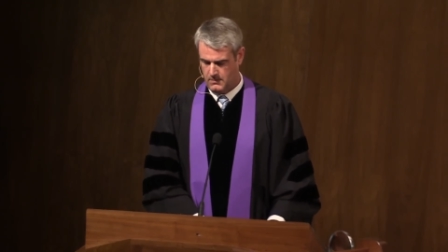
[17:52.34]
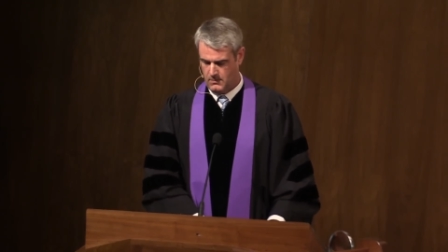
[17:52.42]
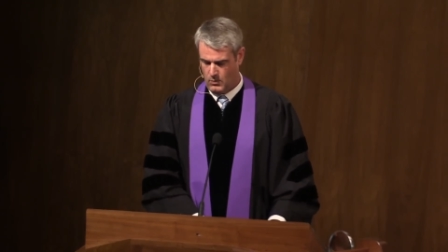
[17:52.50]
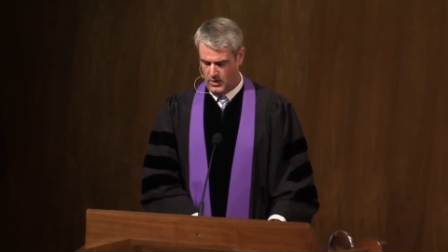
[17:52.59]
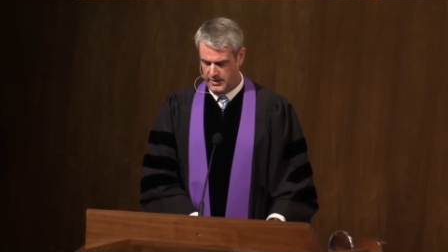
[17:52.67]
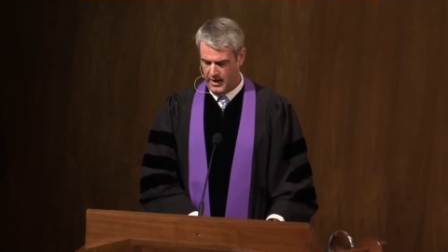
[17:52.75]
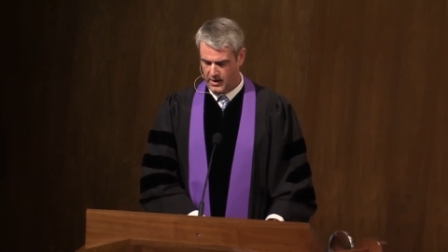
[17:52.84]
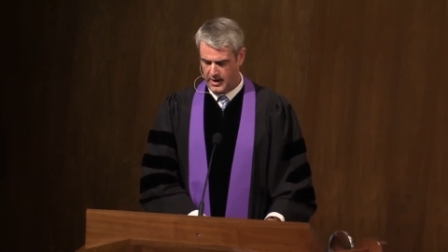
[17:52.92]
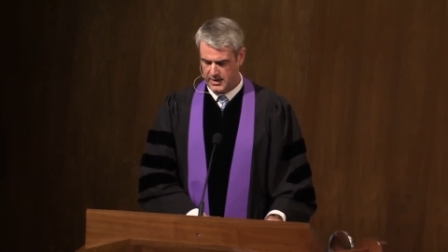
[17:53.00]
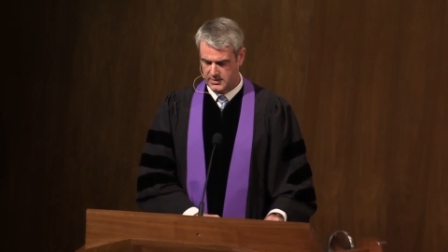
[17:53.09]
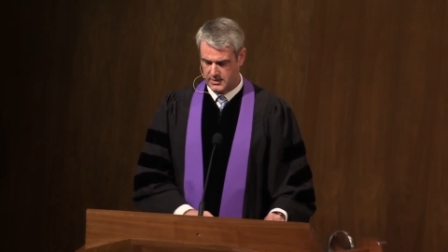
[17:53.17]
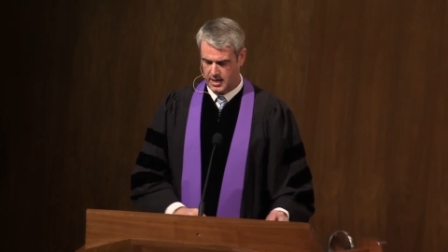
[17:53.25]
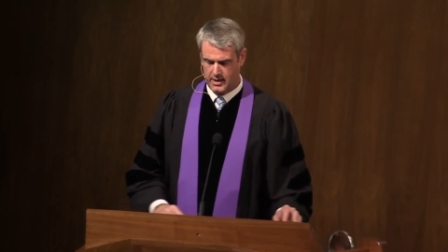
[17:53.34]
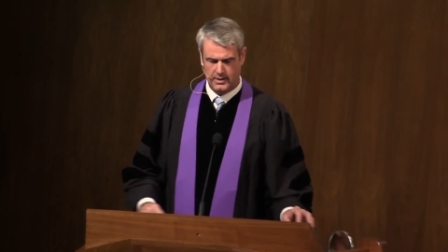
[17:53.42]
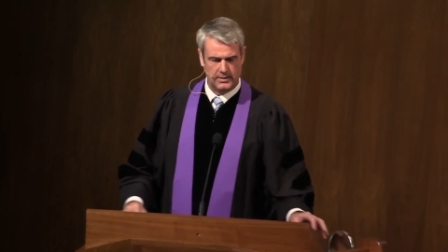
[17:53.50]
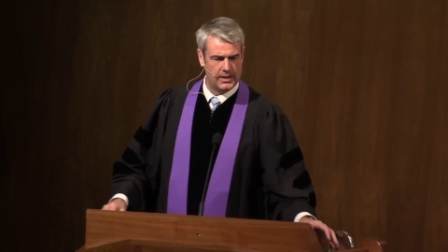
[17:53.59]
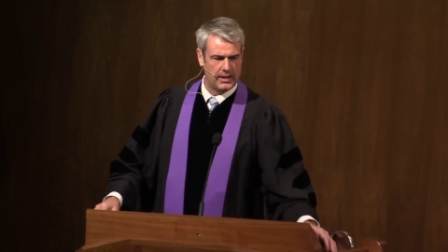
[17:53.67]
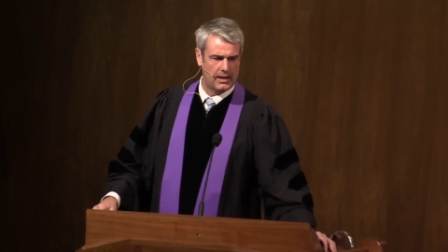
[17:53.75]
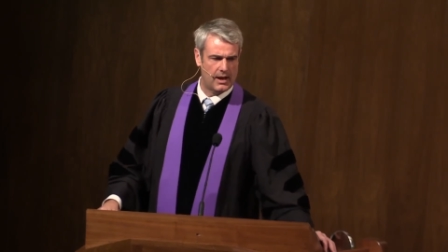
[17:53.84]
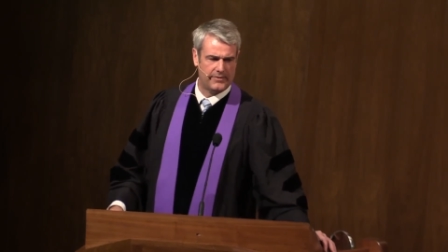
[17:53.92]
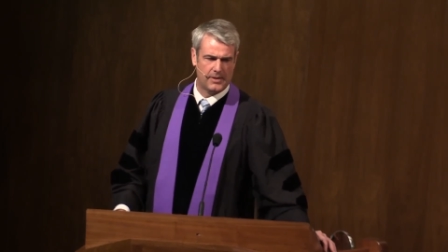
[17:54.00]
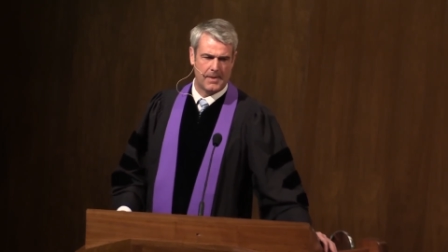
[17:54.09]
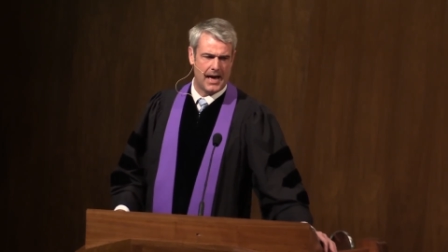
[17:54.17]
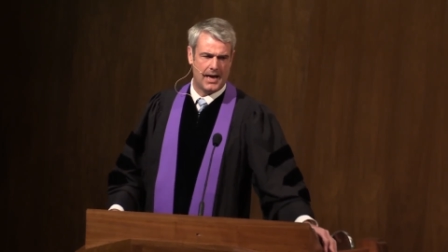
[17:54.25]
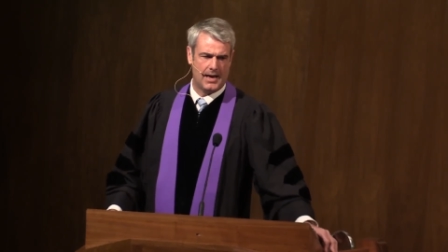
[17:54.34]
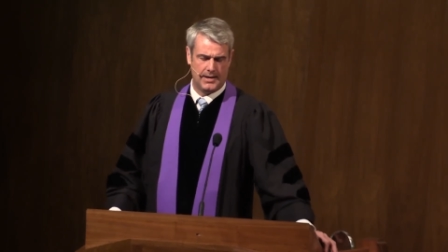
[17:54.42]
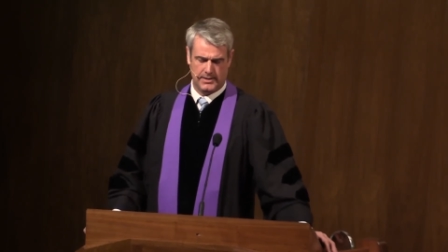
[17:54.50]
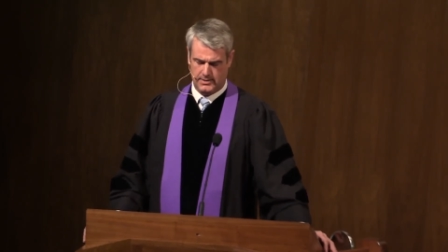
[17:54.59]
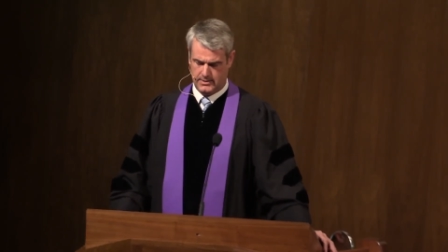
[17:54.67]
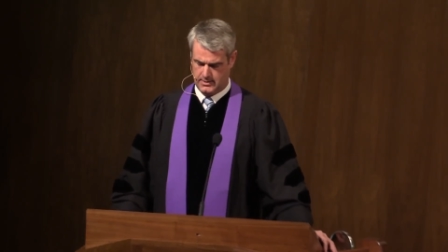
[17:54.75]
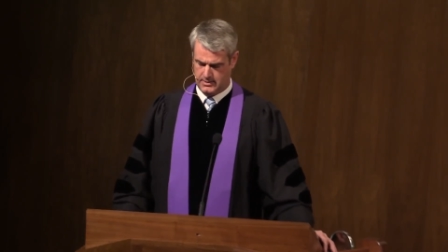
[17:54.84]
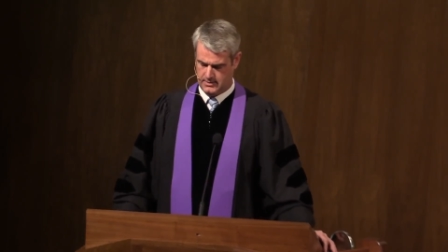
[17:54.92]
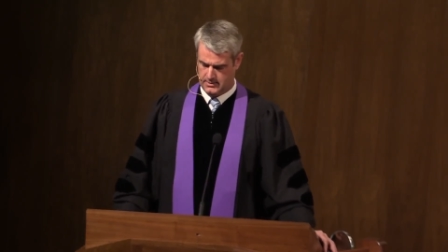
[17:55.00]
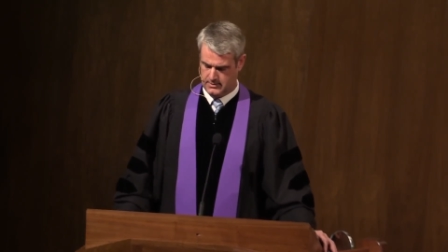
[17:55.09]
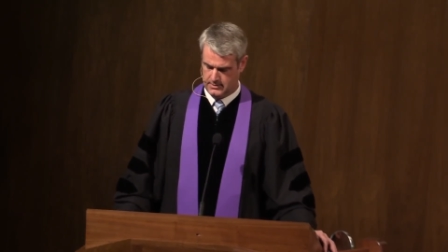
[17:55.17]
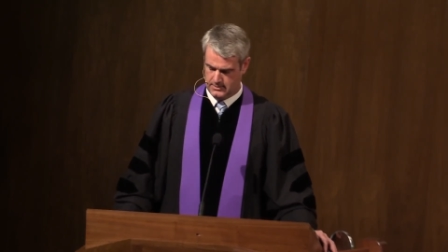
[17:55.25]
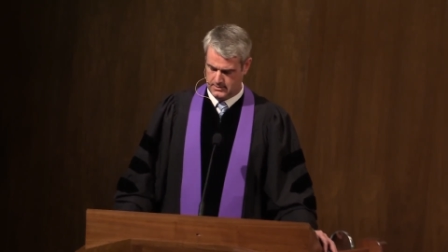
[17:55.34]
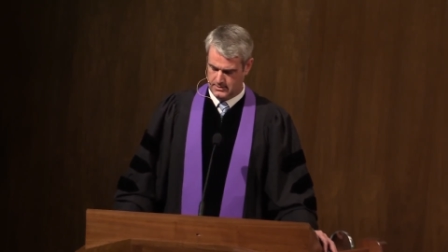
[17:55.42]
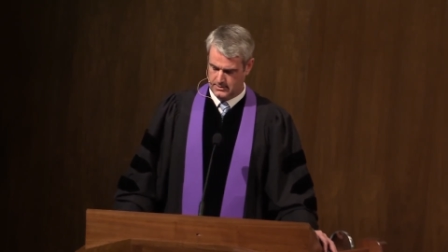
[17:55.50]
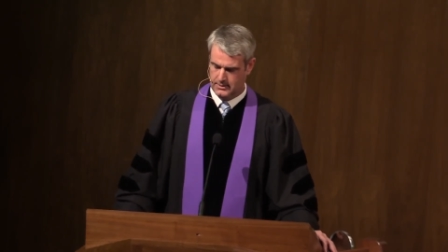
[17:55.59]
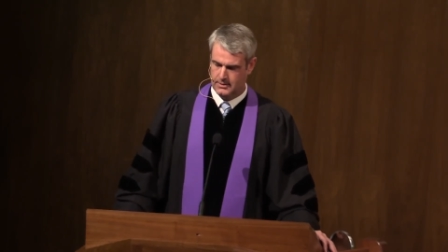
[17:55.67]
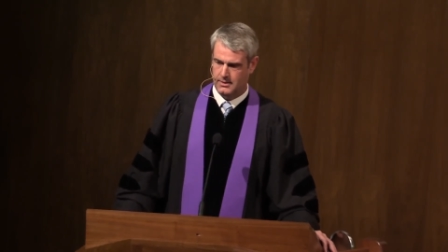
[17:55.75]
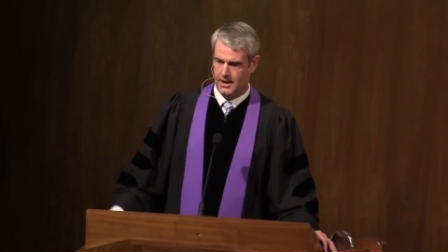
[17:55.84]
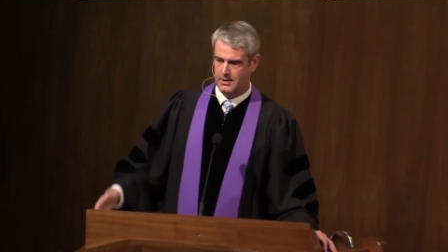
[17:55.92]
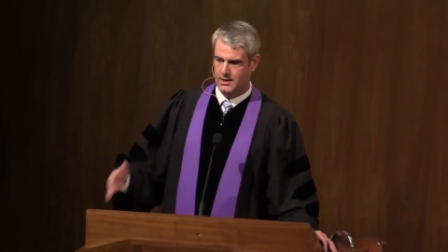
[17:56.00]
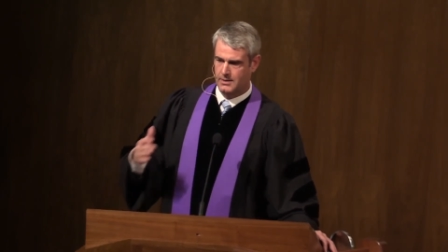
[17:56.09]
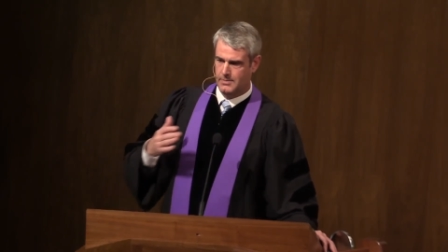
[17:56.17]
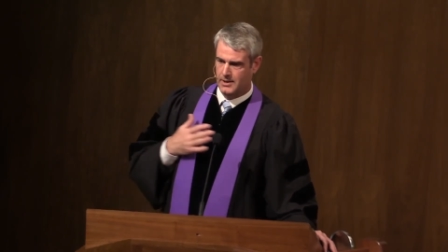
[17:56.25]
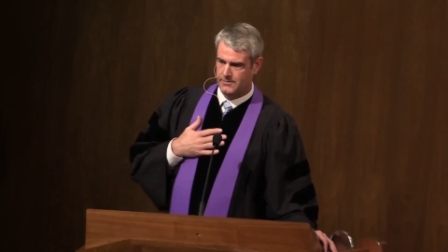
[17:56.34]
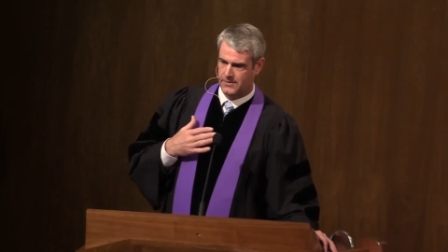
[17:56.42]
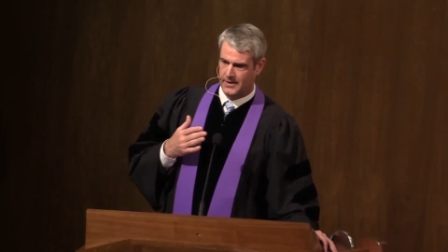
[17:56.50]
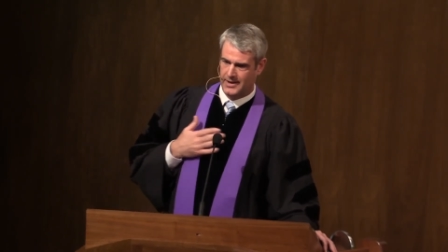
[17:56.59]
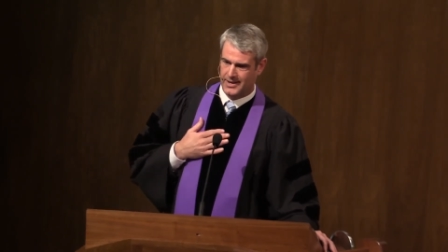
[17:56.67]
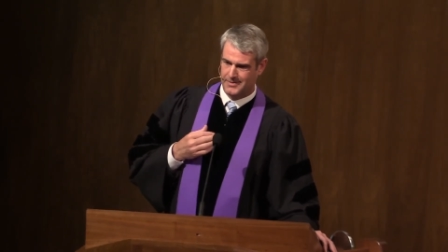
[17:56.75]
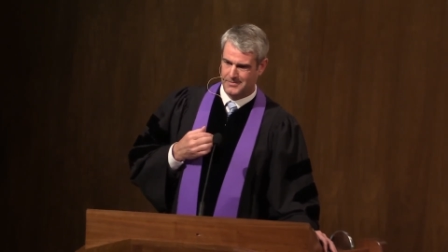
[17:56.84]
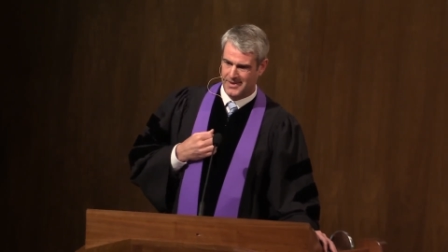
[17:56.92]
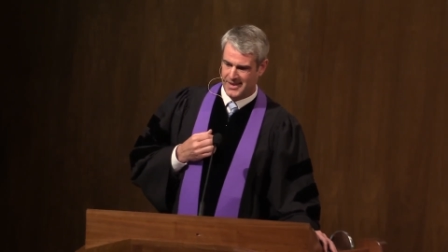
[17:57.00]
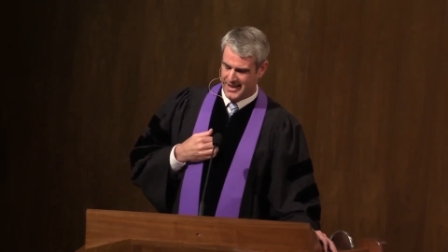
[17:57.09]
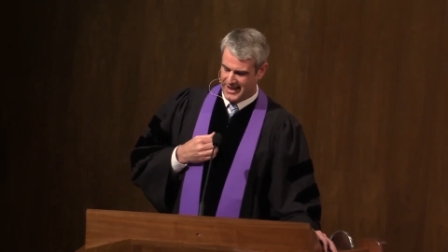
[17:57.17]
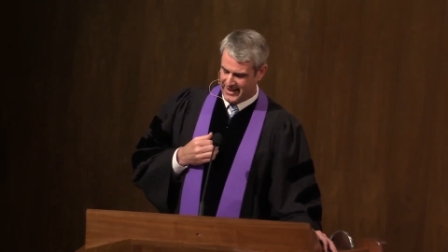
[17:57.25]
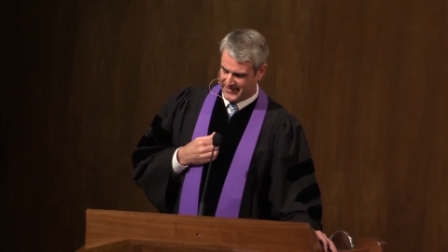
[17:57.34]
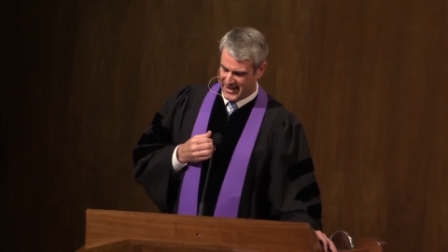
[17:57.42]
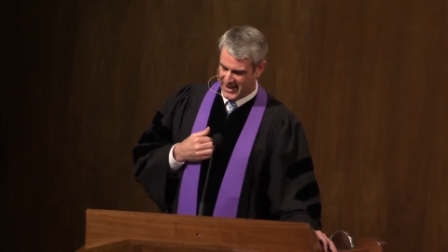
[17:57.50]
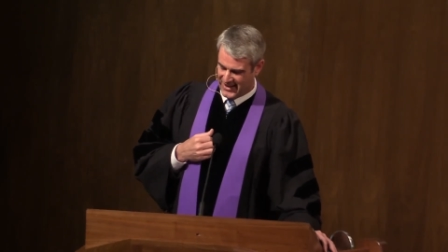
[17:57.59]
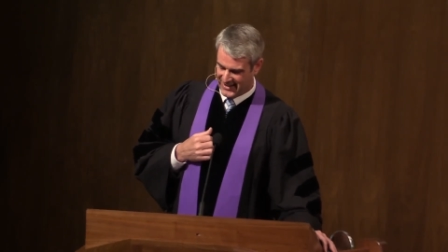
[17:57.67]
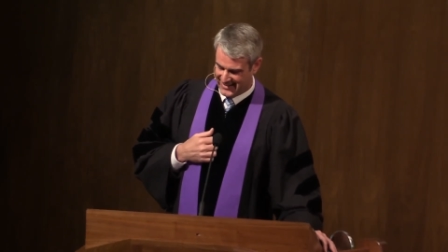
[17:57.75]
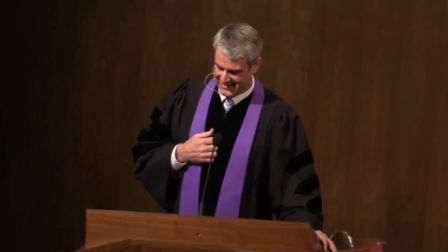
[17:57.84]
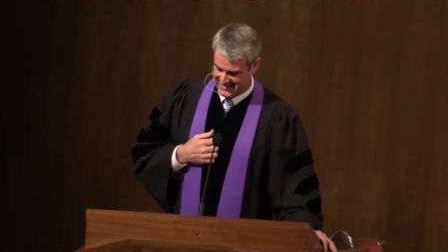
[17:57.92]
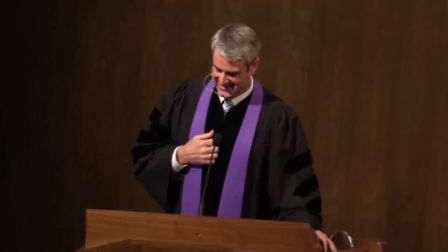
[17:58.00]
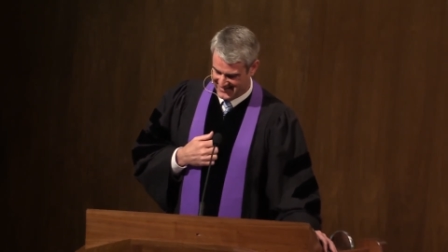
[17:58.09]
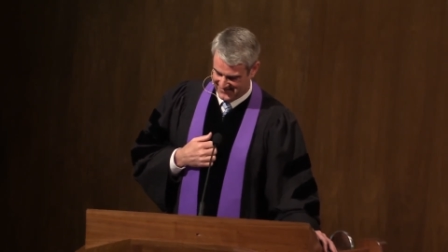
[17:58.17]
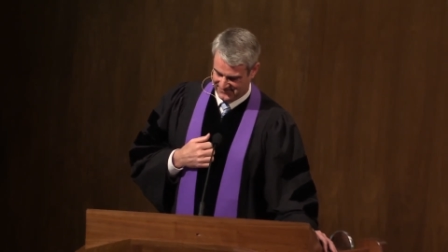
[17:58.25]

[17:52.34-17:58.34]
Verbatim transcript: Where there is tyranny of the mind, there can be freedom of the heart.